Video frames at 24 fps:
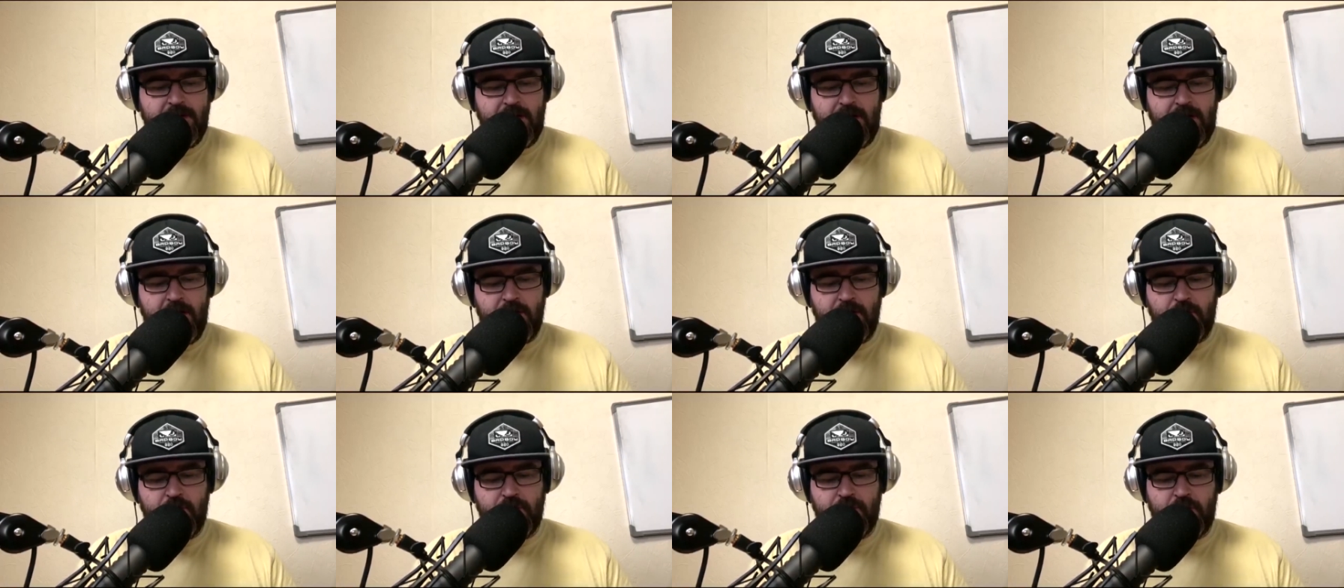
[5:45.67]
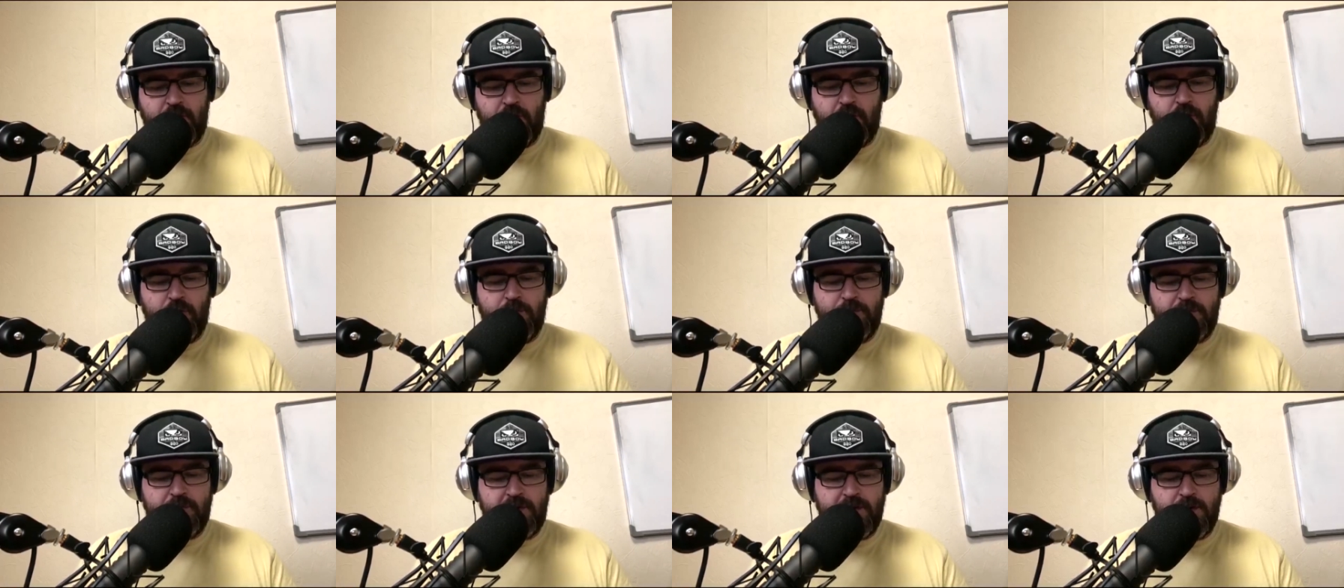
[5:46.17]
I would
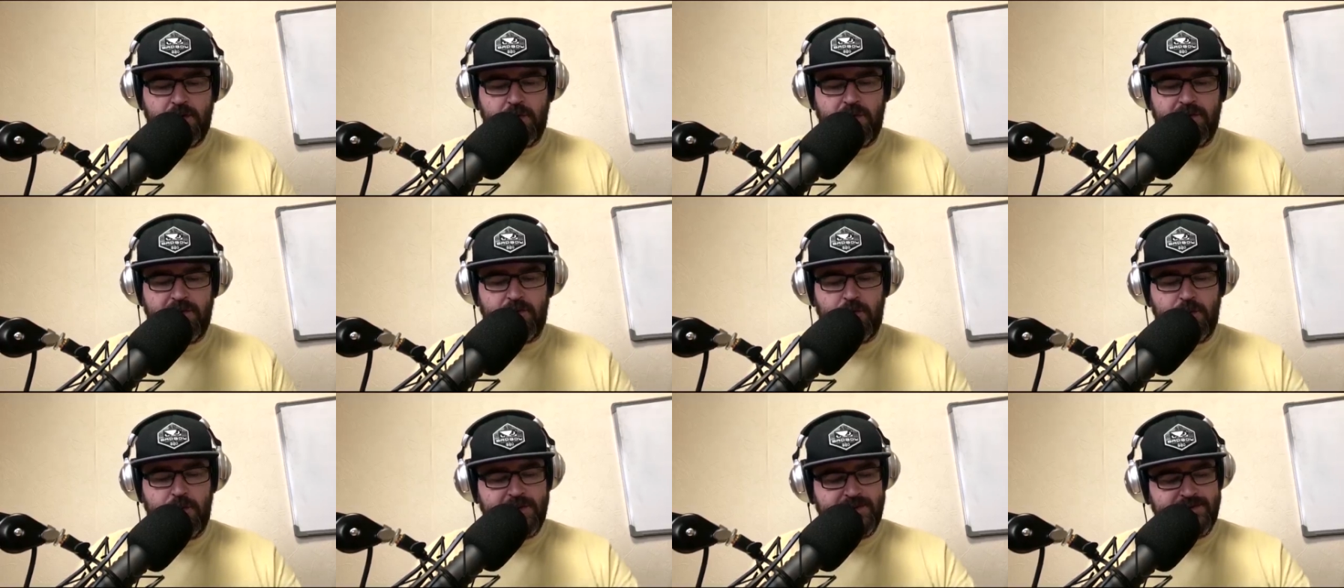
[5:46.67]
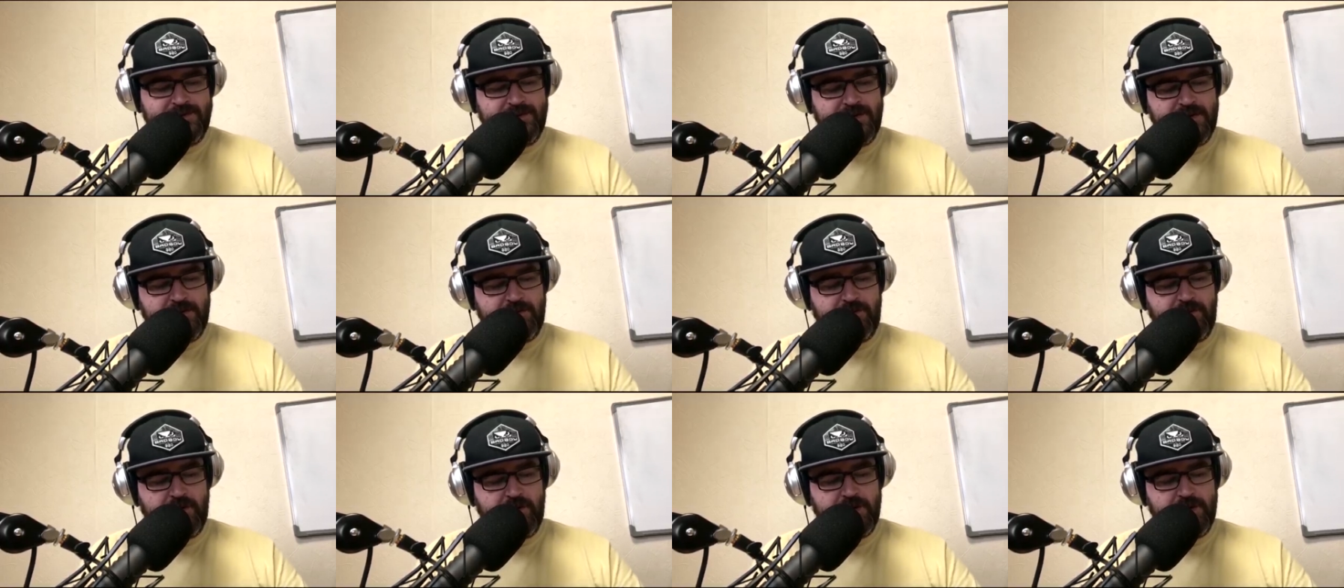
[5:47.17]
hope that whoever wins
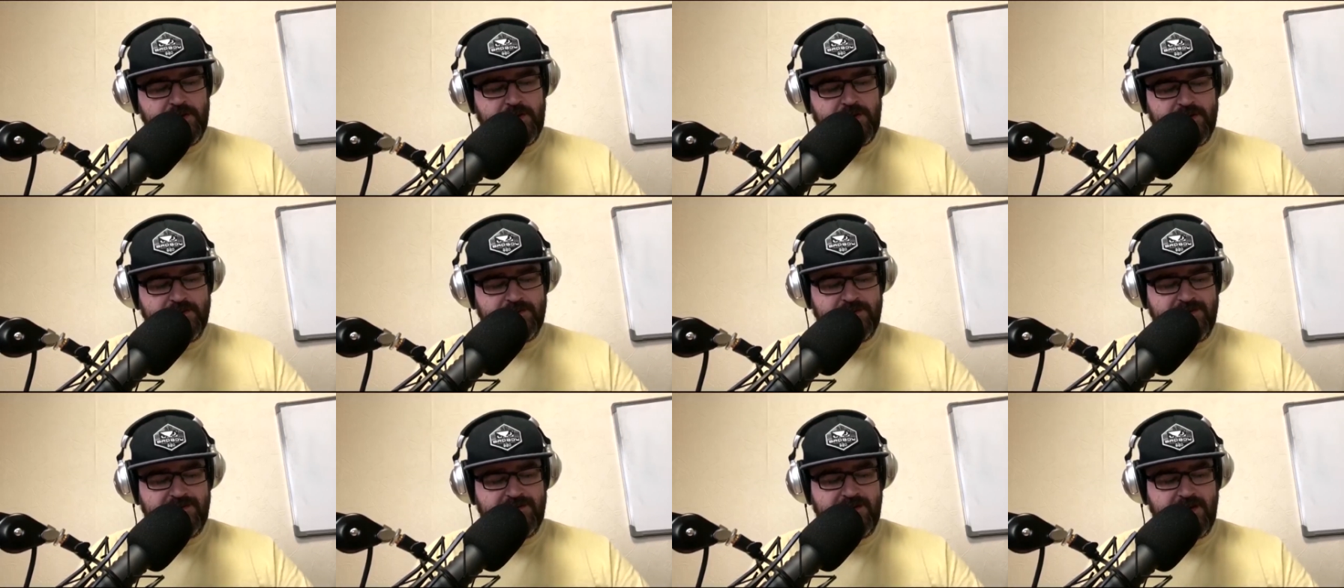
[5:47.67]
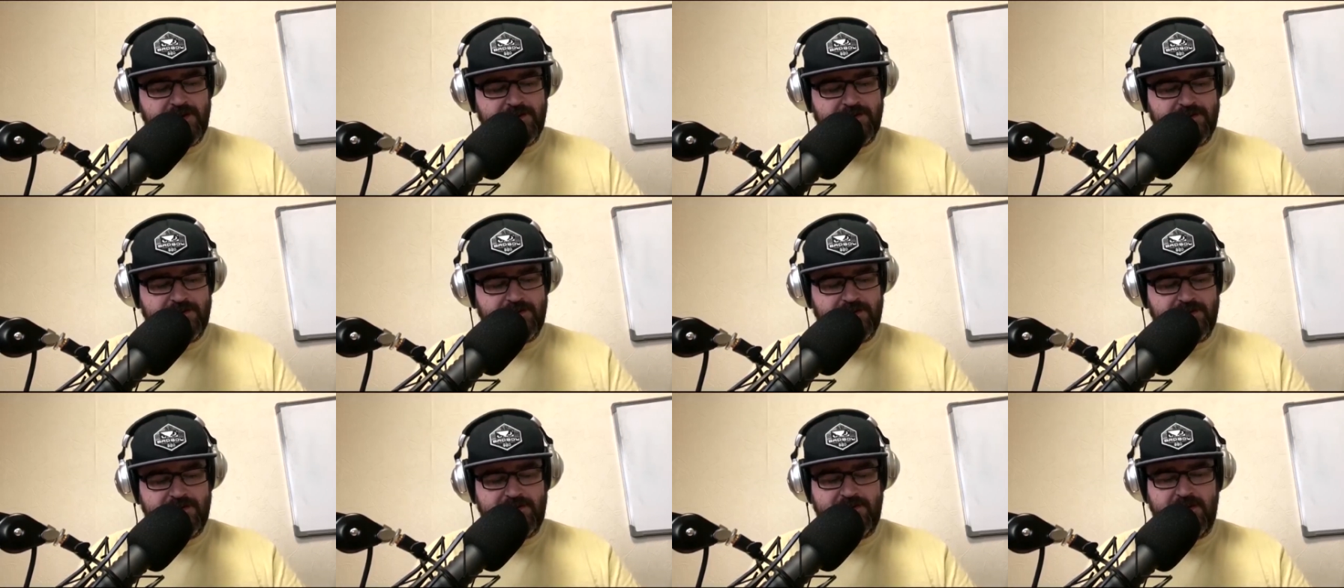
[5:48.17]
this fight has the sense
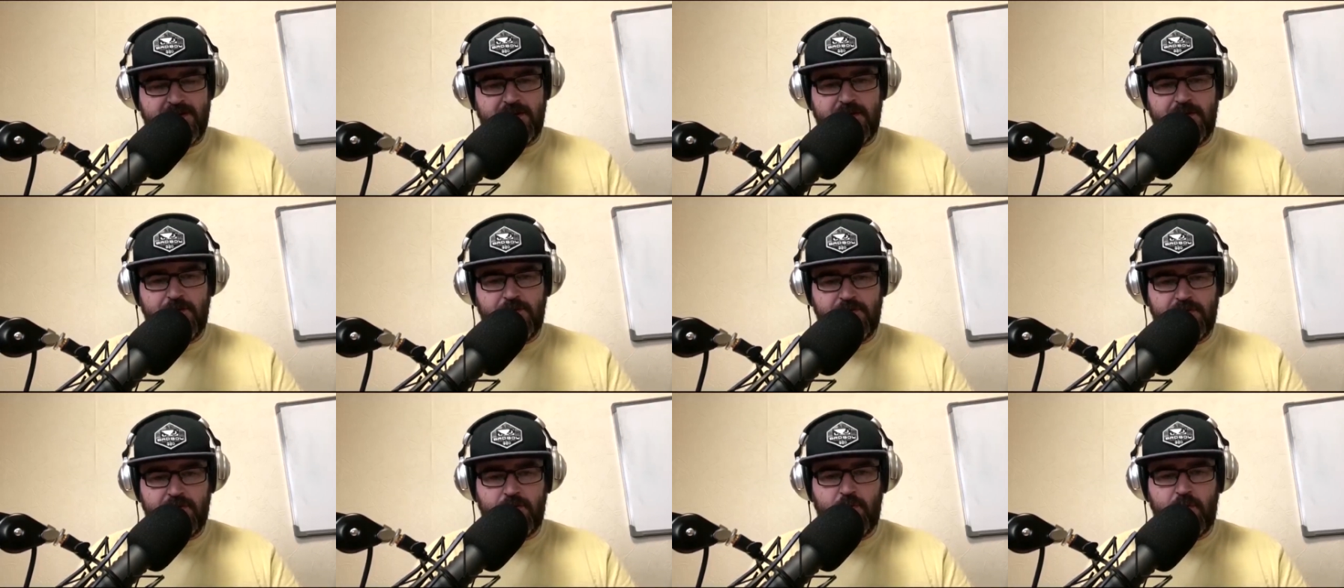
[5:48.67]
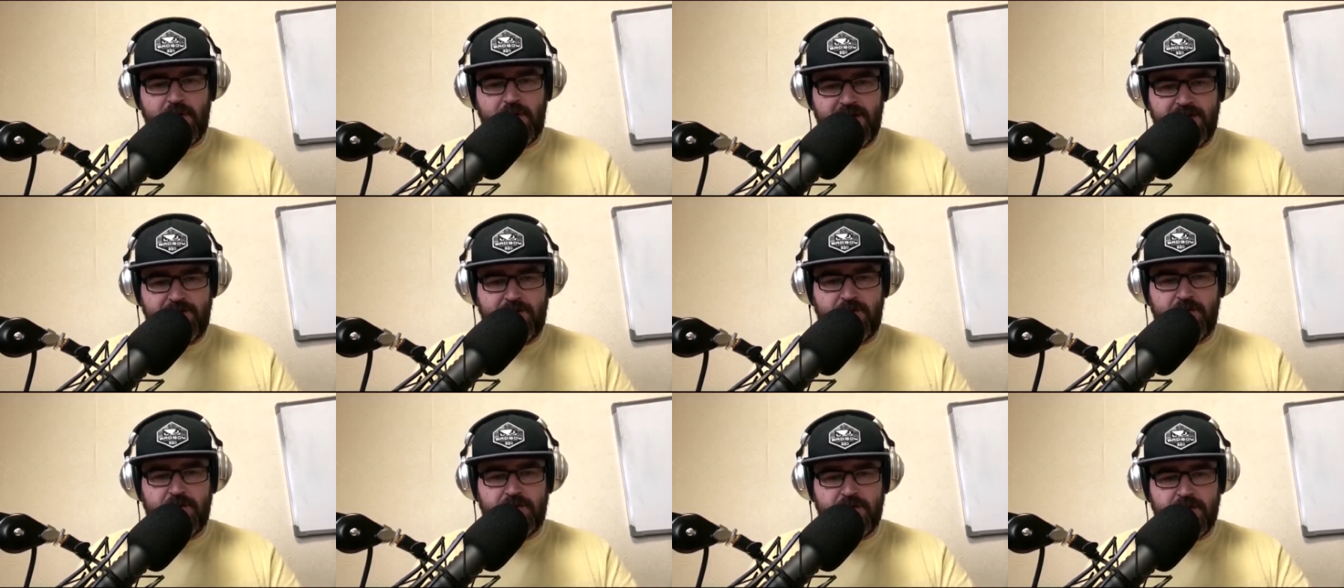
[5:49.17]
to sit out and wait
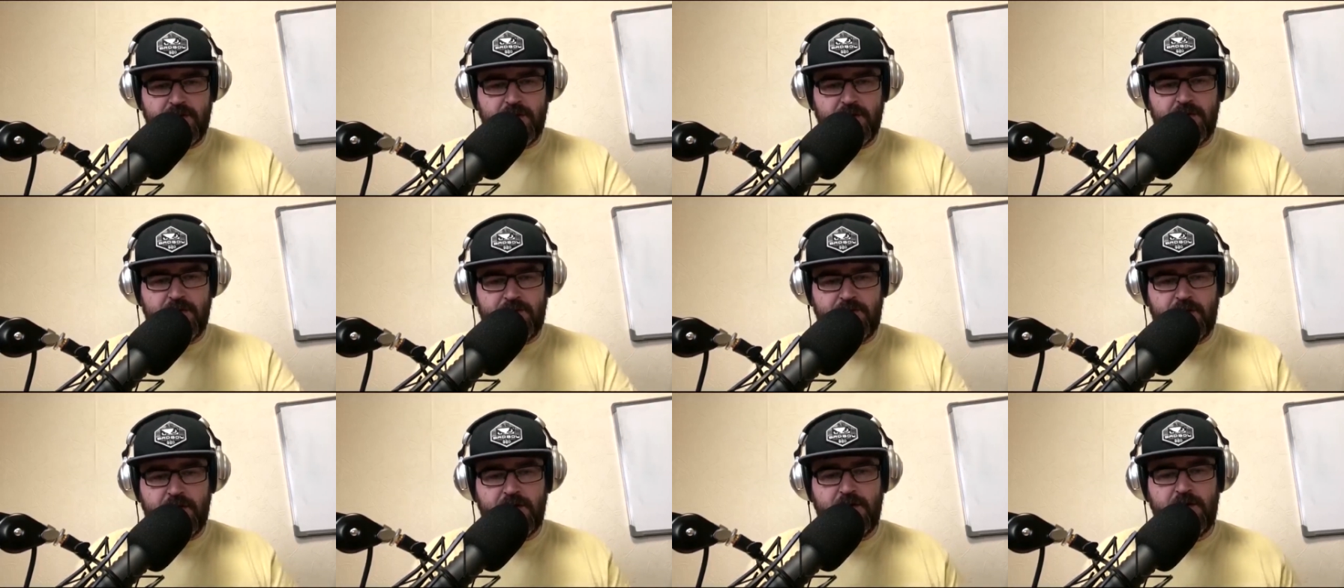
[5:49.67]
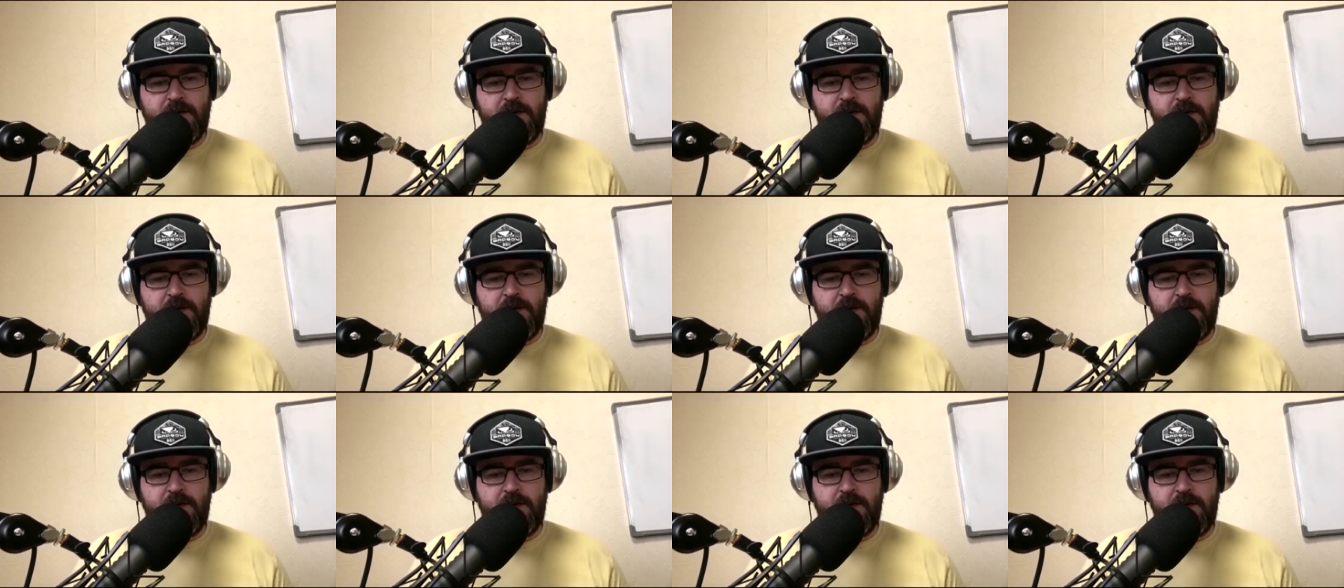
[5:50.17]
for a title fight.